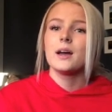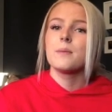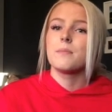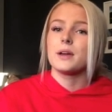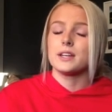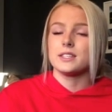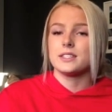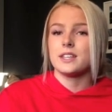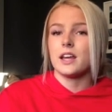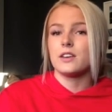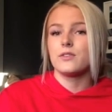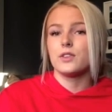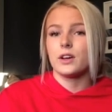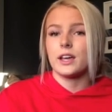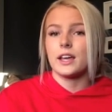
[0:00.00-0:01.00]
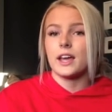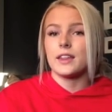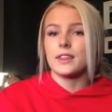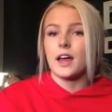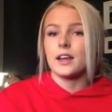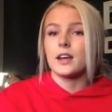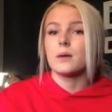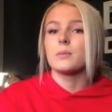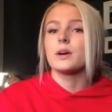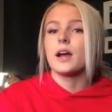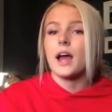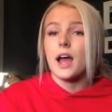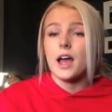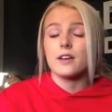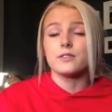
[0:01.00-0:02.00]
But instead of looking at that number
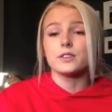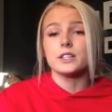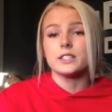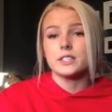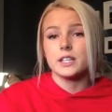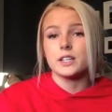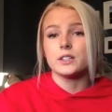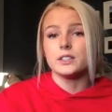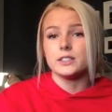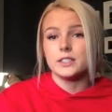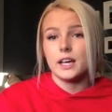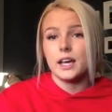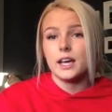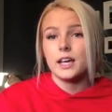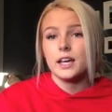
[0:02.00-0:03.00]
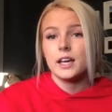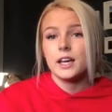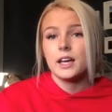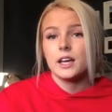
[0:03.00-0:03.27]
every single day,